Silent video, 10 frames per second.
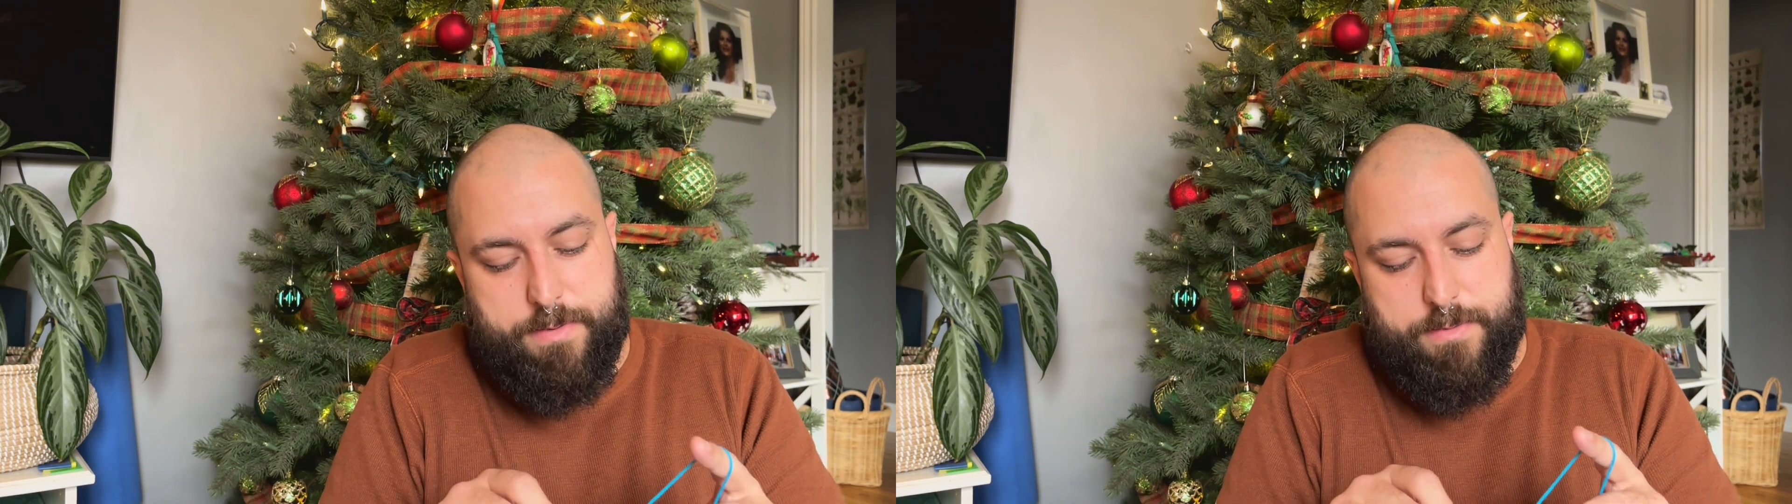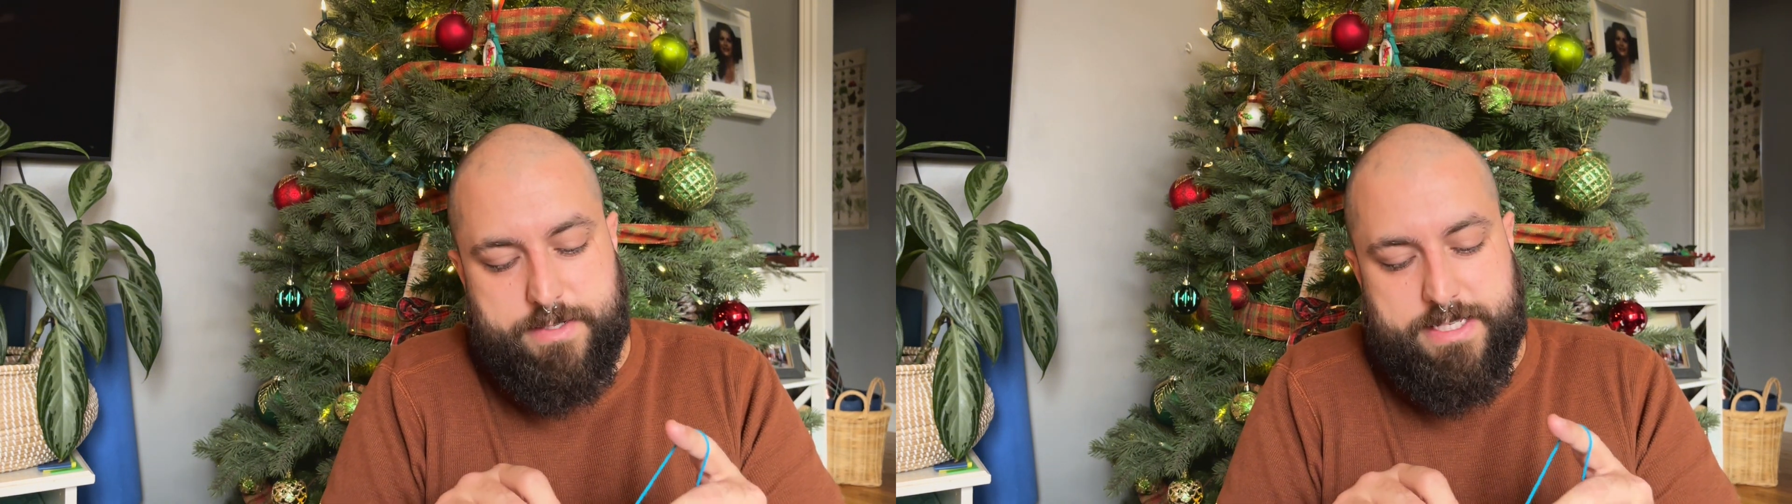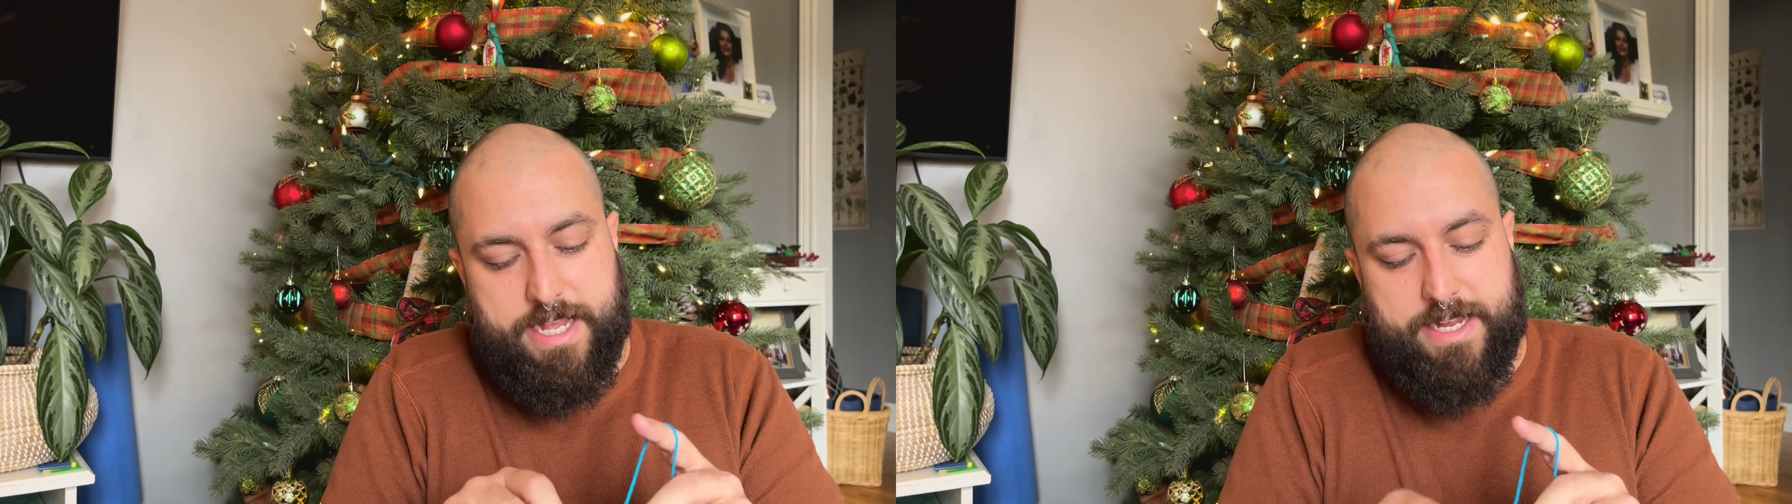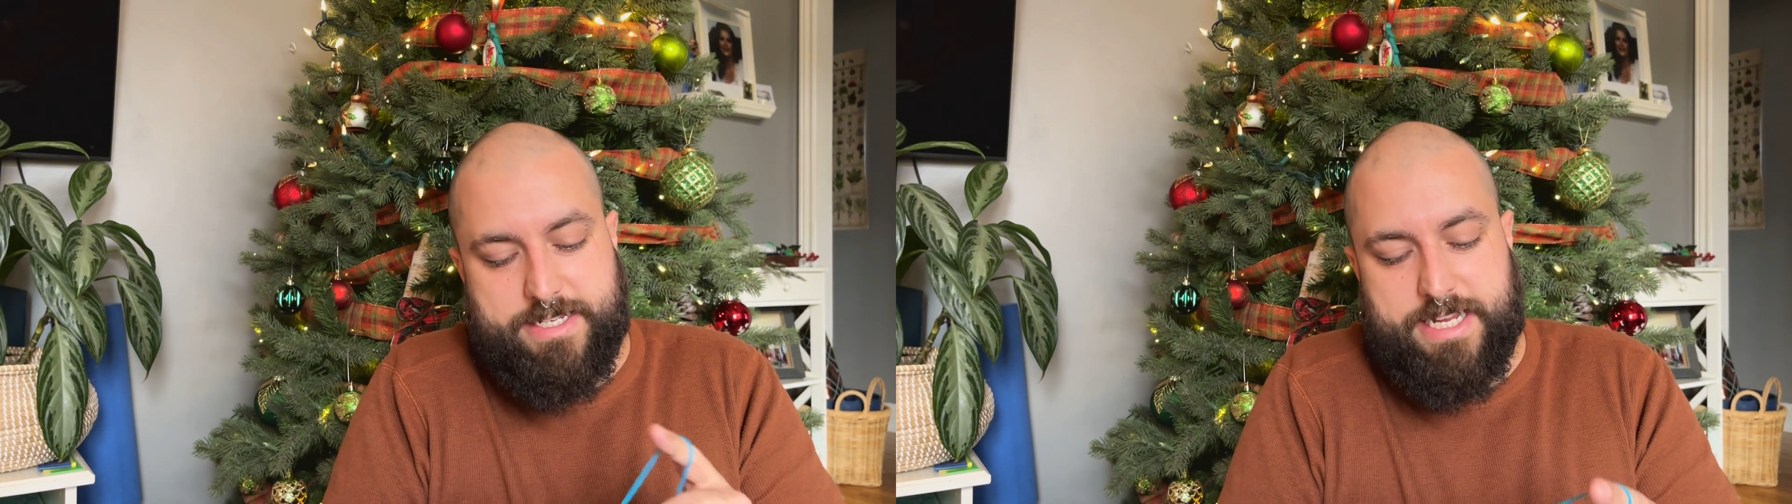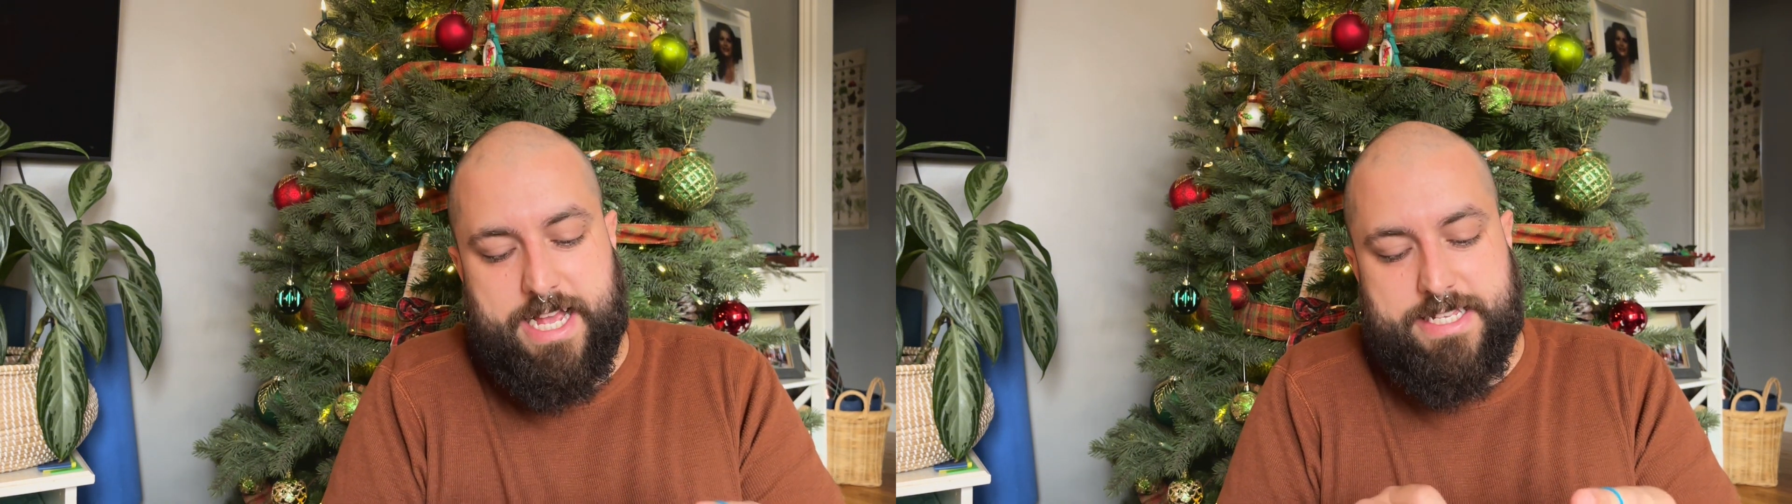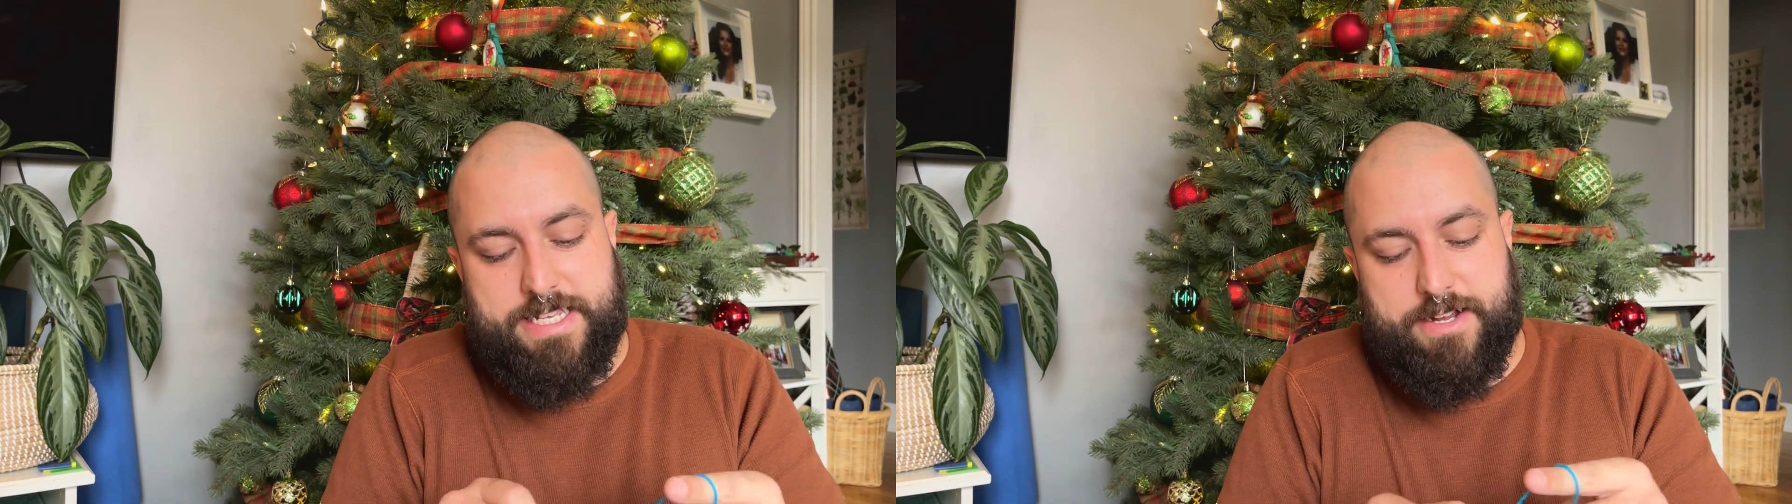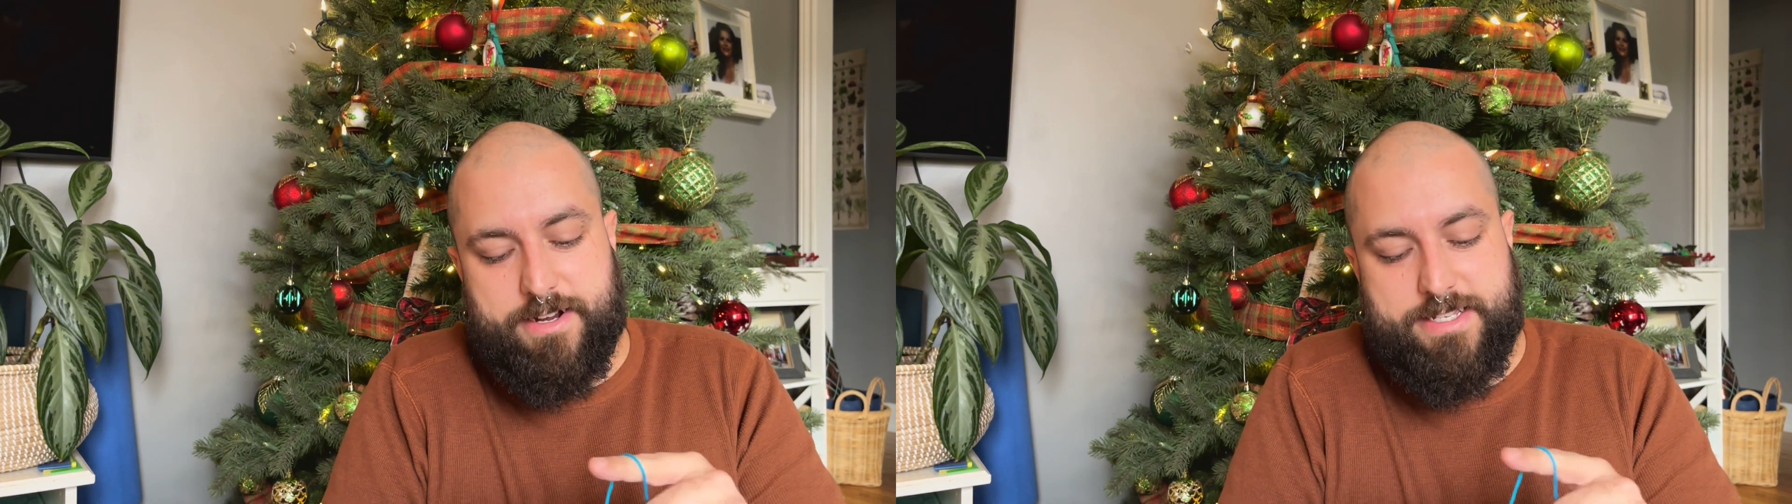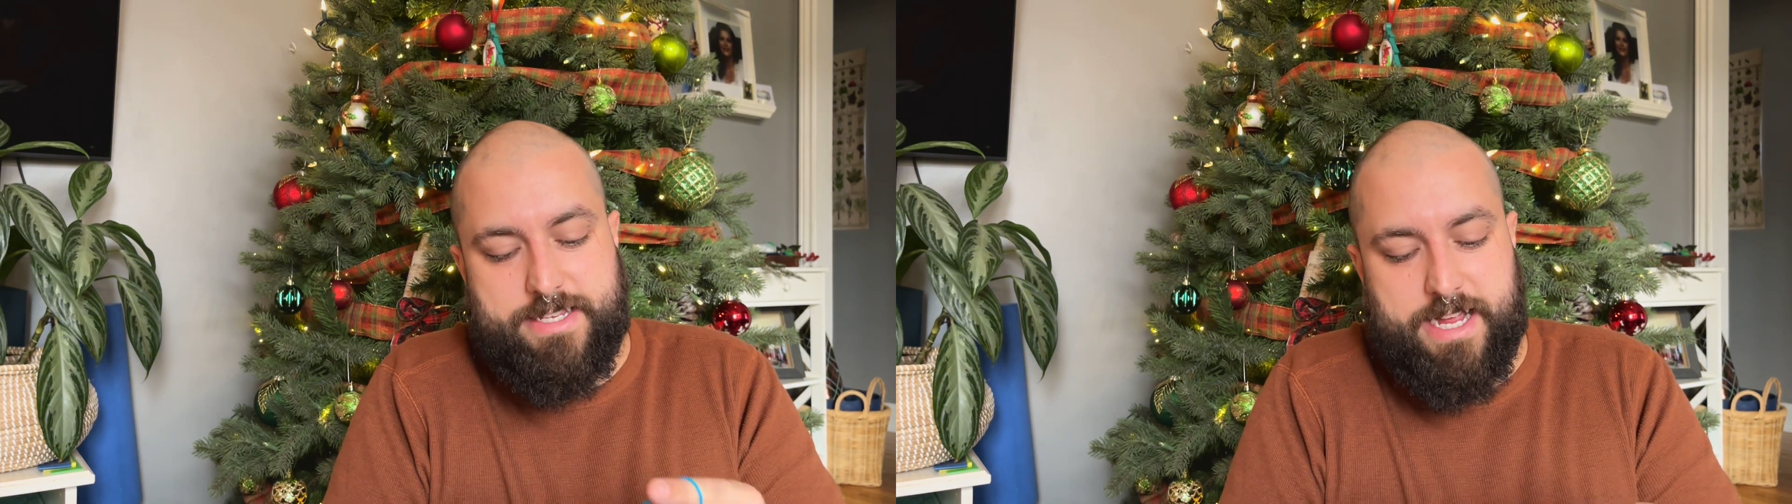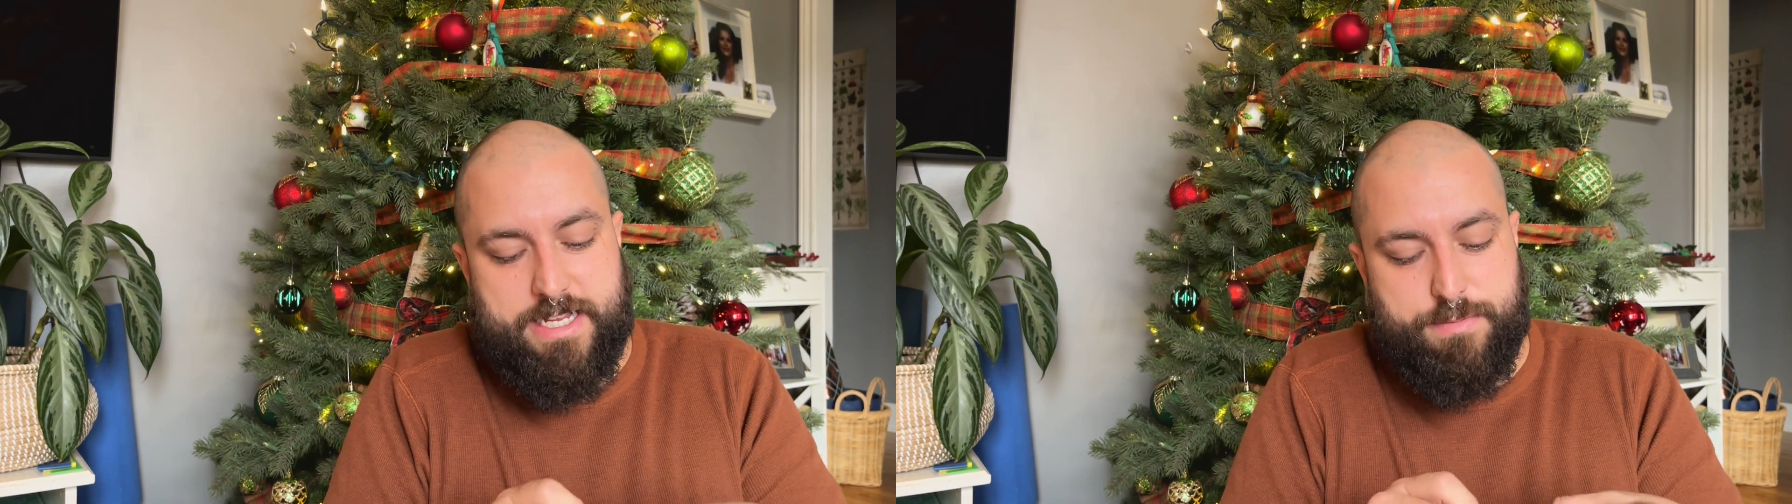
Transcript: who was saying she has a yarn stash,